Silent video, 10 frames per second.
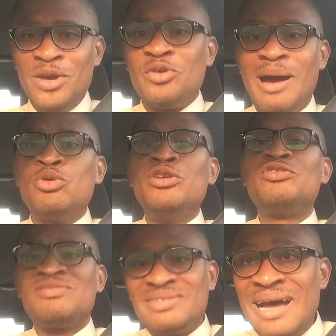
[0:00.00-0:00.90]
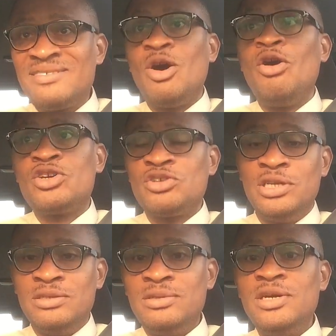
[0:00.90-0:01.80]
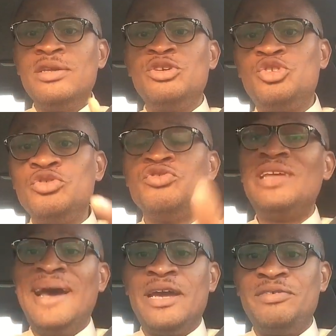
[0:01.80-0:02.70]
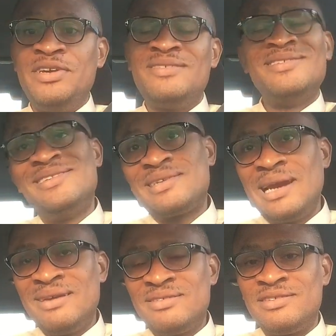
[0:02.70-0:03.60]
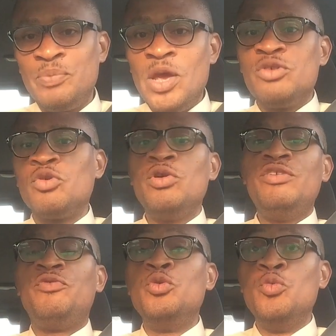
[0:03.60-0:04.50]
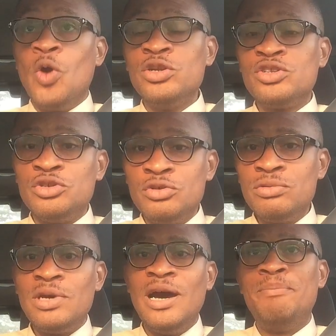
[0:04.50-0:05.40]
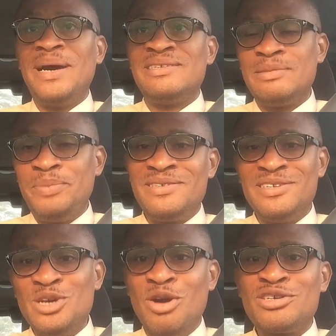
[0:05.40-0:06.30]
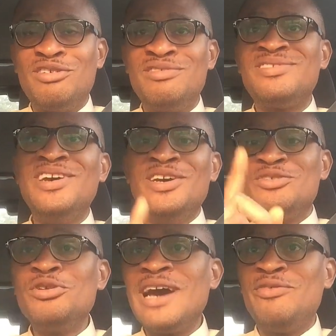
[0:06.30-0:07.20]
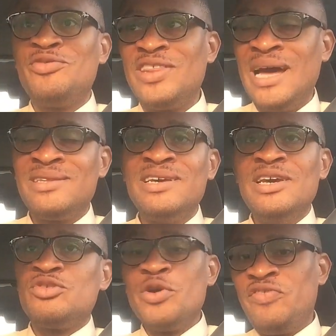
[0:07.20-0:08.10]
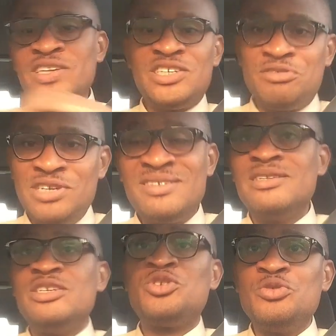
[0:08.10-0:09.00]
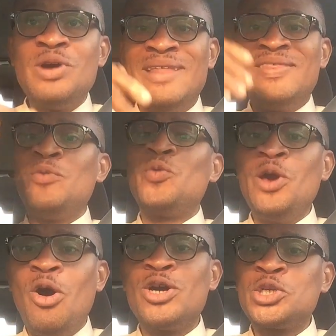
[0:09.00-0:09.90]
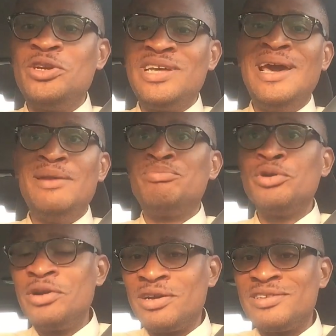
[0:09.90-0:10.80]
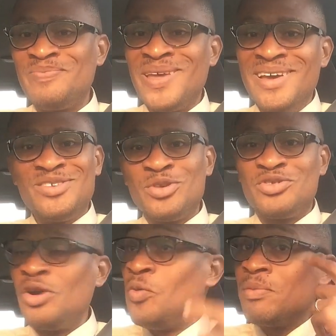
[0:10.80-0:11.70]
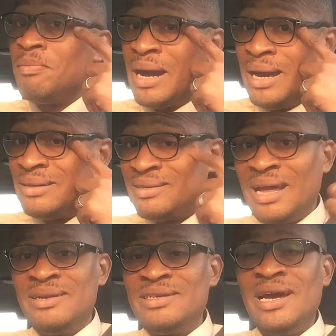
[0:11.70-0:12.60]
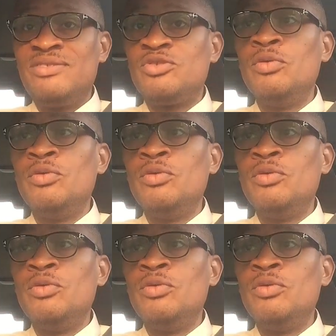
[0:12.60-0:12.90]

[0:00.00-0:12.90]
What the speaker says: So I'm going to start auctioning the shoes that I create in these classes. So if you want to participate in the auctions, look out for that. We'll finish creating the shoe and then we auction the end product. So someone might stand a chance.